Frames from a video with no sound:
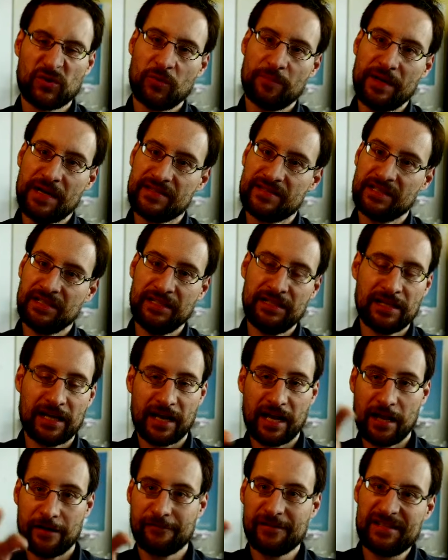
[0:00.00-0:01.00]
amazingly,
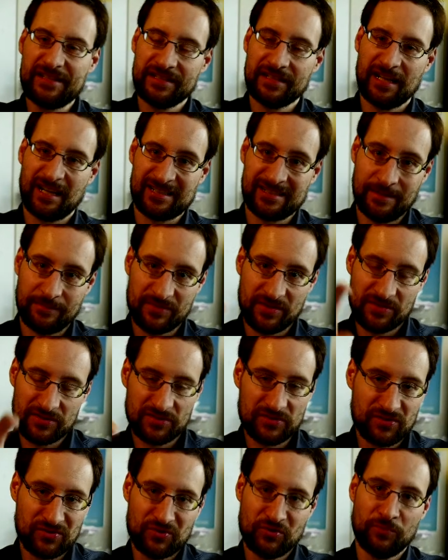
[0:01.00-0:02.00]
like everything except this
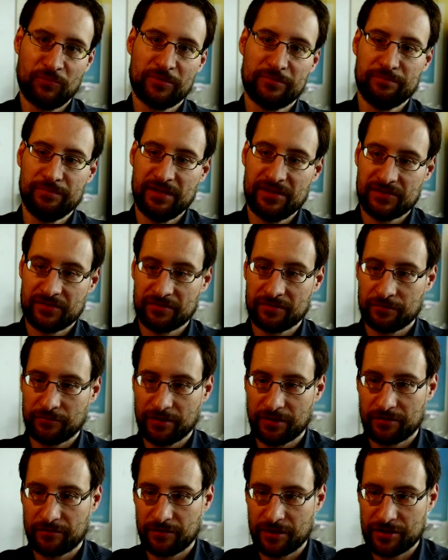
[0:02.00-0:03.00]
stupid Meson
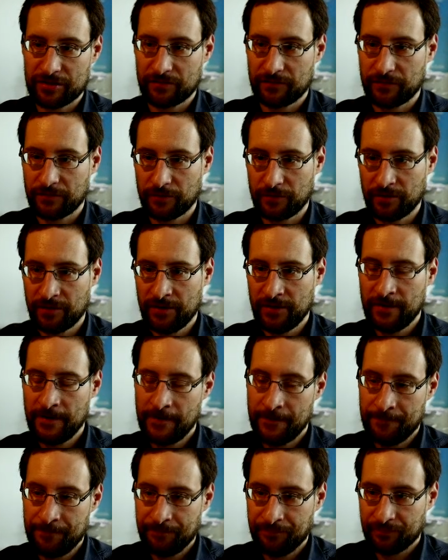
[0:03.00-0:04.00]
regression for
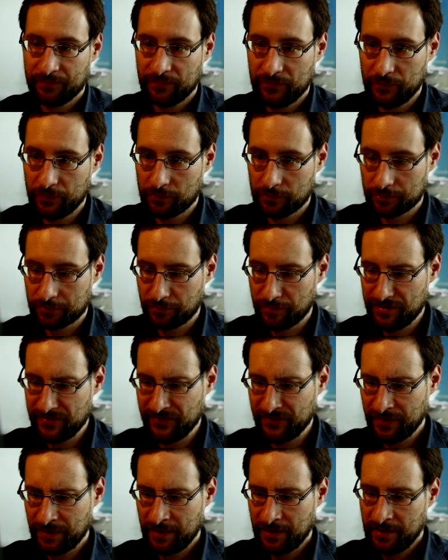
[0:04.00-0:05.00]
no good
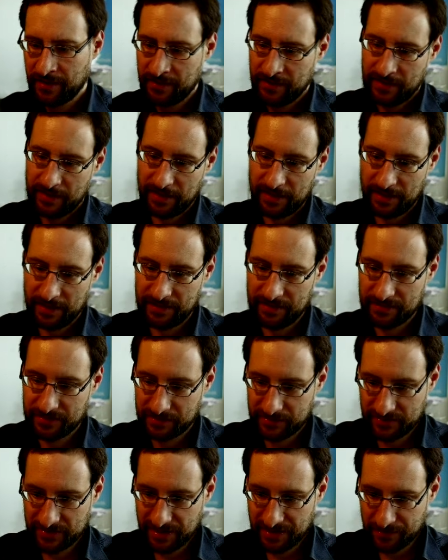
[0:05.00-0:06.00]
reason. And
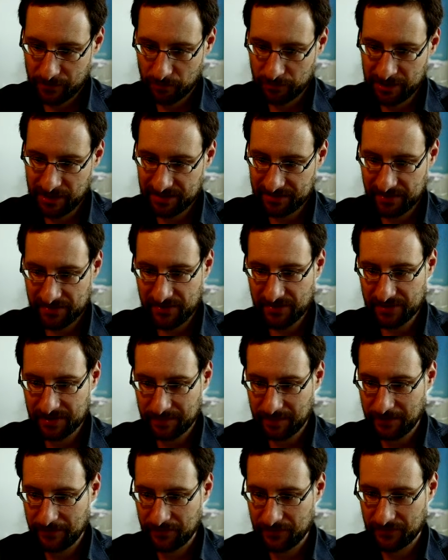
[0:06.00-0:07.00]
the only other
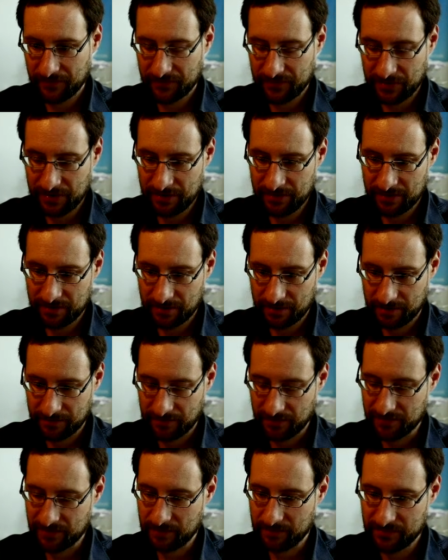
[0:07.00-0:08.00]
system I've seen,
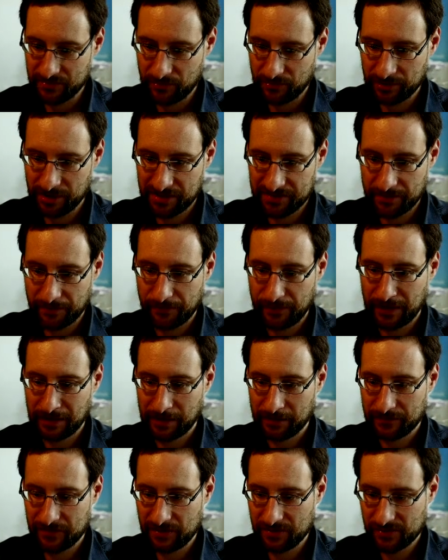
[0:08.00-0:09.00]
the only other failure
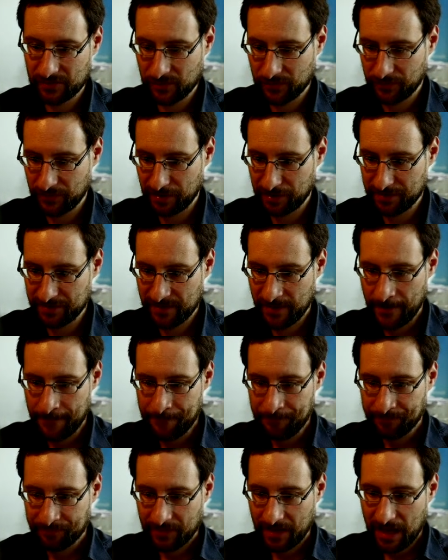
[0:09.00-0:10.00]
I've seen so far is
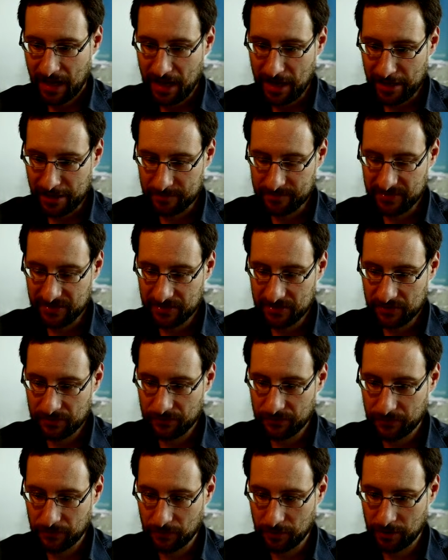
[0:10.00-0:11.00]

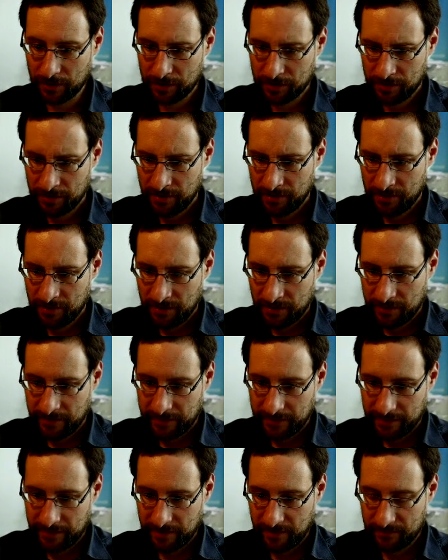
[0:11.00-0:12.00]
RM64.
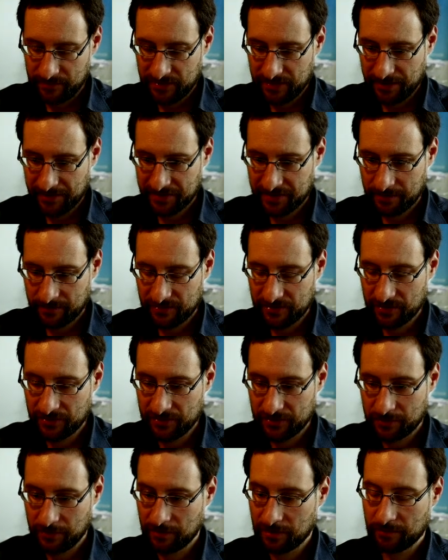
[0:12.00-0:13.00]
There's some
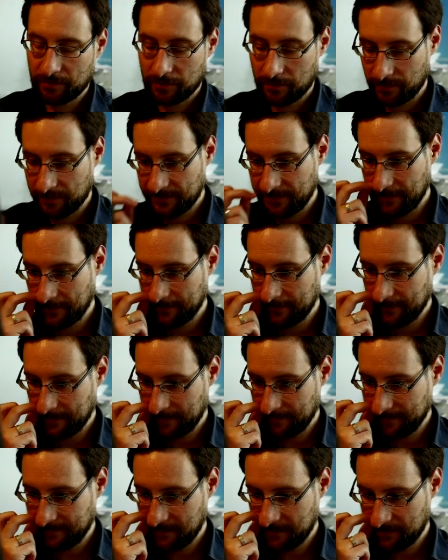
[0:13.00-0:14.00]
syscall, probably
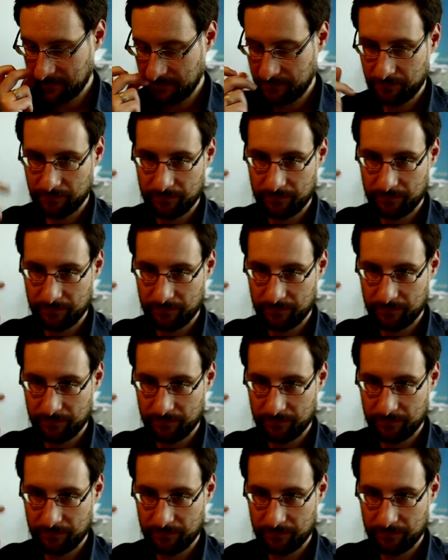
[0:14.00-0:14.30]
the